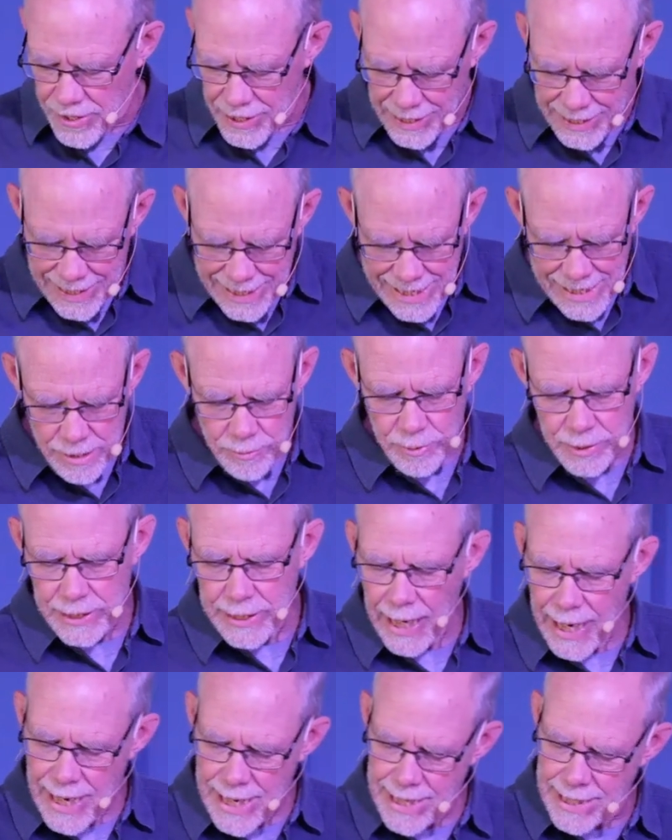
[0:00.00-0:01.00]
that Leah
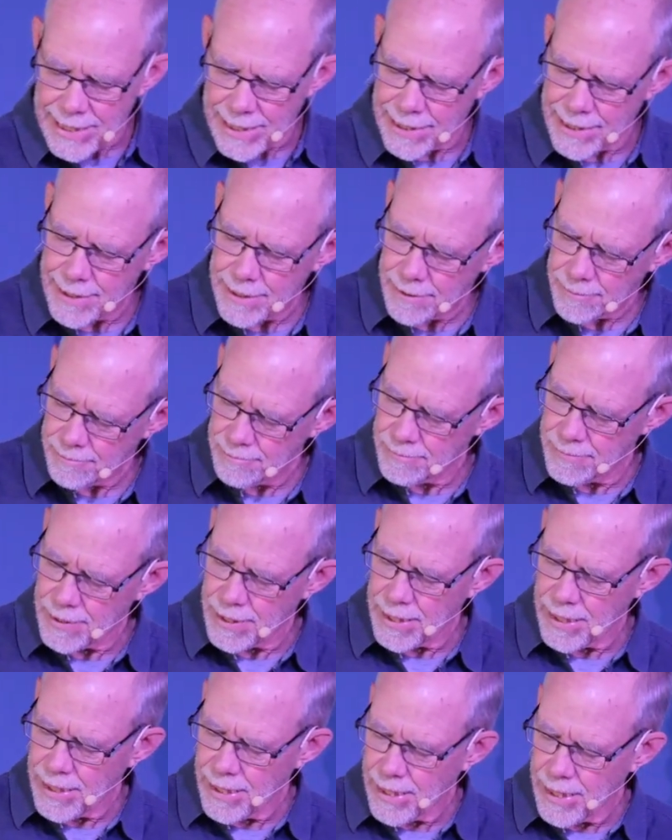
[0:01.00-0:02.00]
was hated,
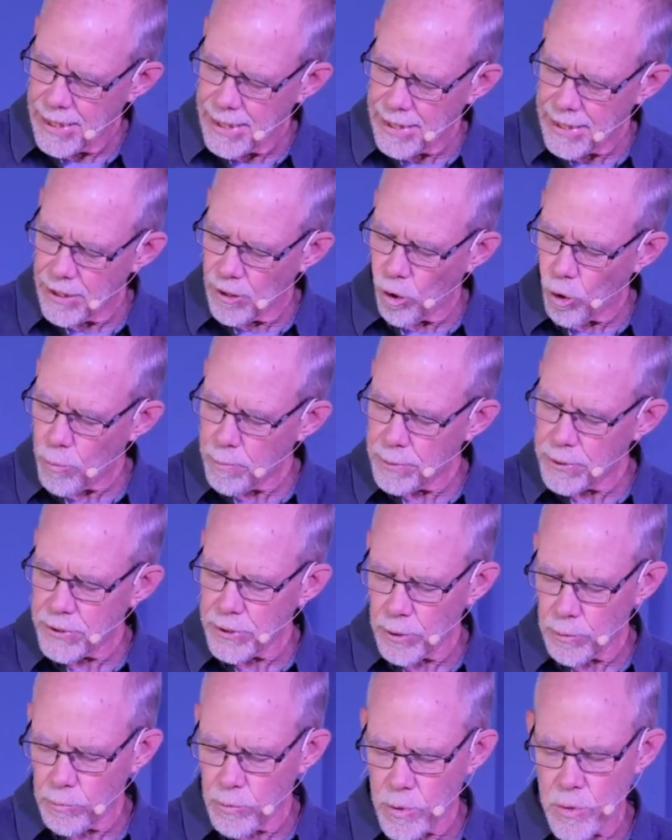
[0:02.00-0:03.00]
he opened
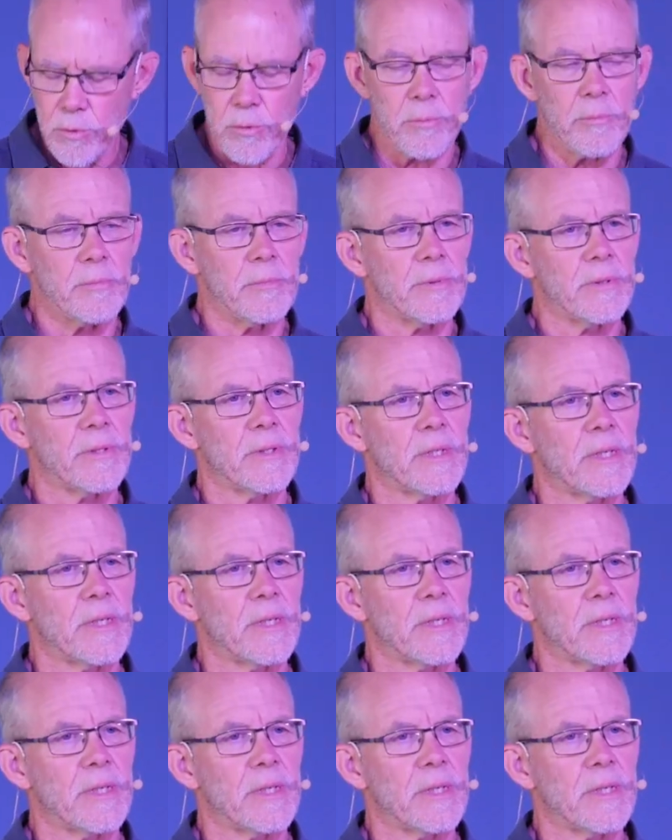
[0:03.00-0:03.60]
her womb,